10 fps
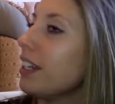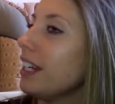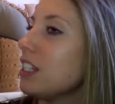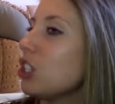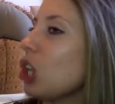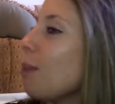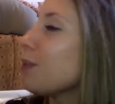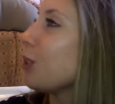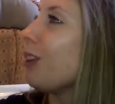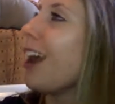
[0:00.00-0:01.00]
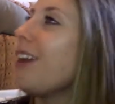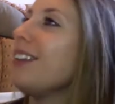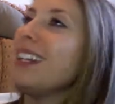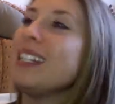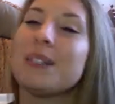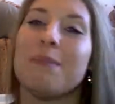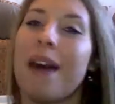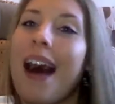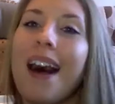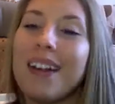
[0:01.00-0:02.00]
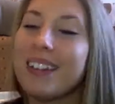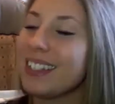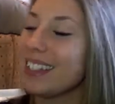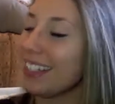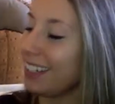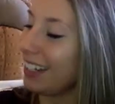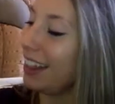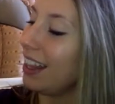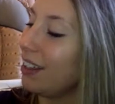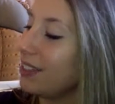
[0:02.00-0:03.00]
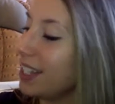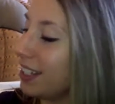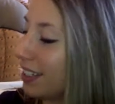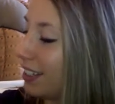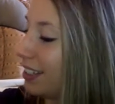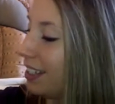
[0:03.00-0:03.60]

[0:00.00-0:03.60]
He stomps around and he smiles and he loves it.